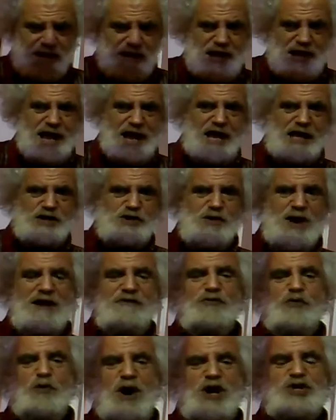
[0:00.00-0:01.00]
and you have
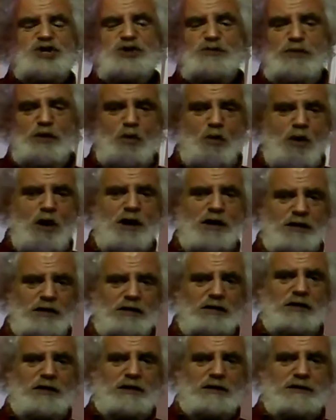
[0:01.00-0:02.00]
questionable
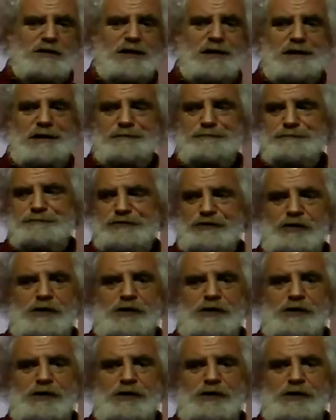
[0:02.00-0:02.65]
water, certainly